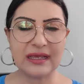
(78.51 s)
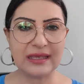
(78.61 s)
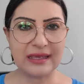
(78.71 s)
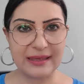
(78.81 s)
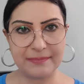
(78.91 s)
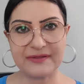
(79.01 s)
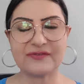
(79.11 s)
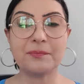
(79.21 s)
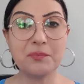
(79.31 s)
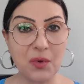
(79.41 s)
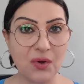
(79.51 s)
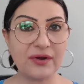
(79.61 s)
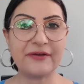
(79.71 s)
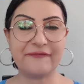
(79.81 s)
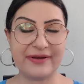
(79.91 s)
a bit
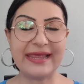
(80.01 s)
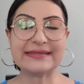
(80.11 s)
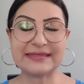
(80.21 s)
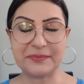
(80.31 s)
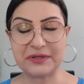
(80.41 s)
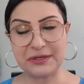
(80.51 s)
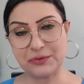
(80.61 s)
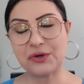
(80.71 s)
more flexible in